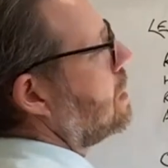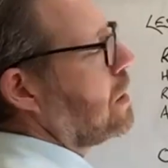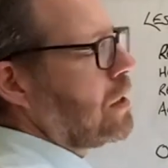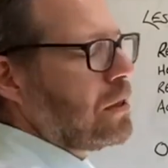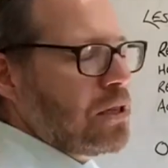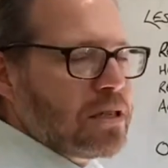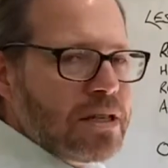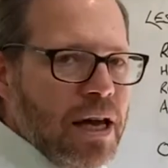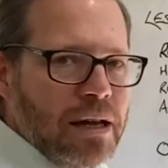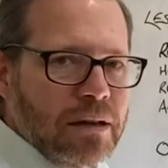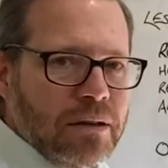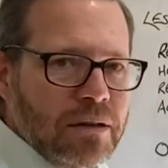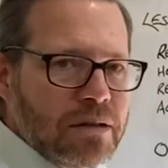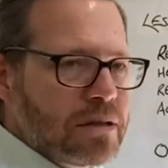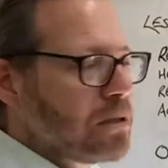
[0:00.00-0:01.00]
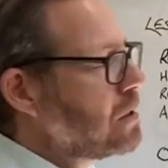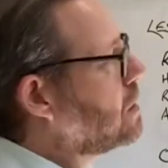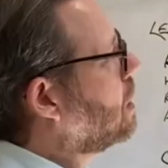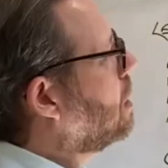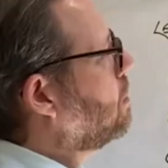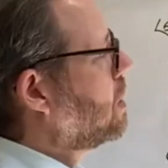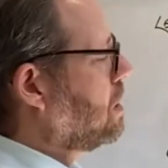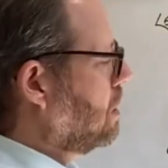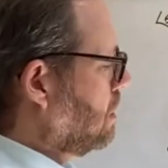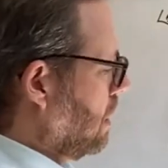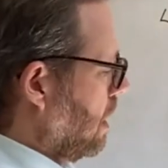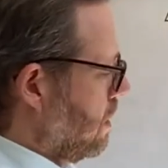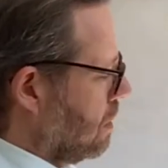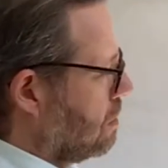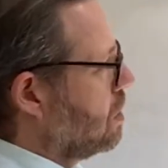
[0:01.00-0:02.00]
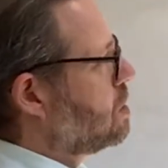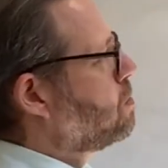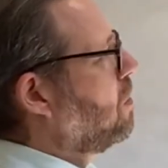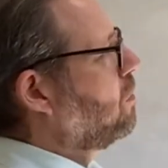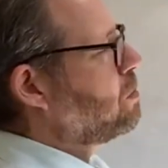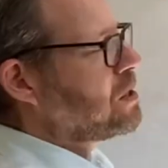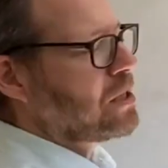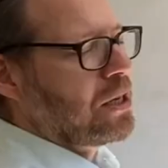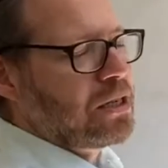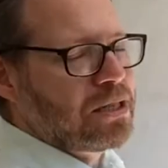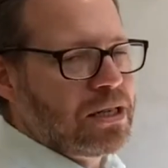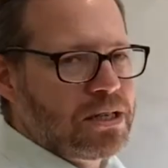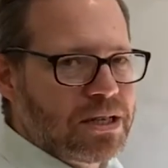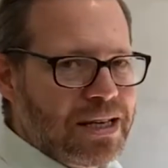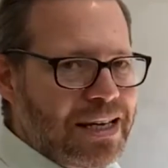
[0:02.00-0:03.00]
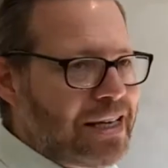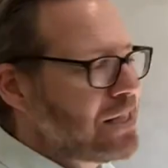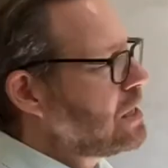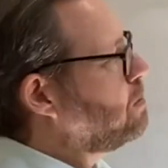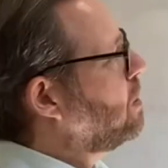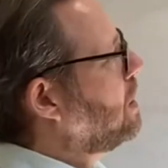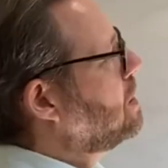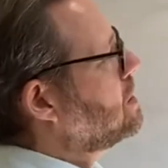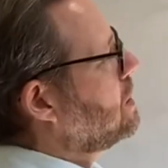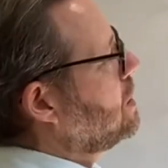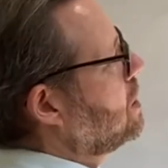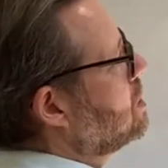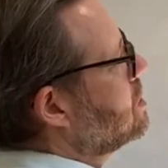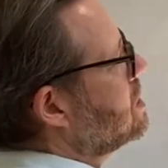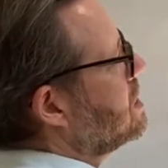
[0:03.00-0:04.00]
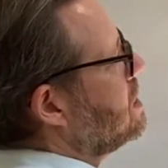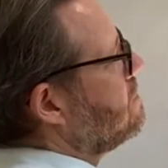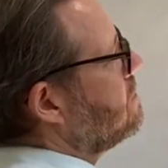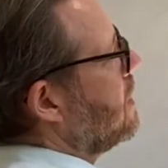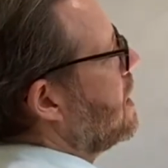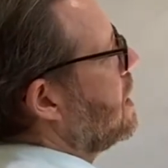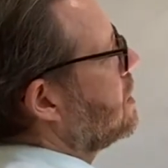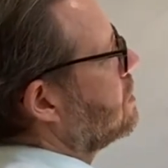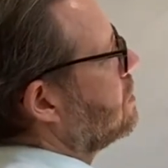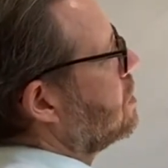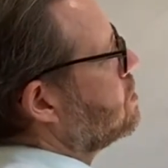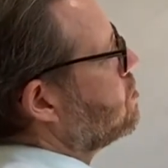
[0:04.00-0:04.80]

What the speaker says: and the sales, and we call that the gross profit percentage. Easy peasy. You just divide gross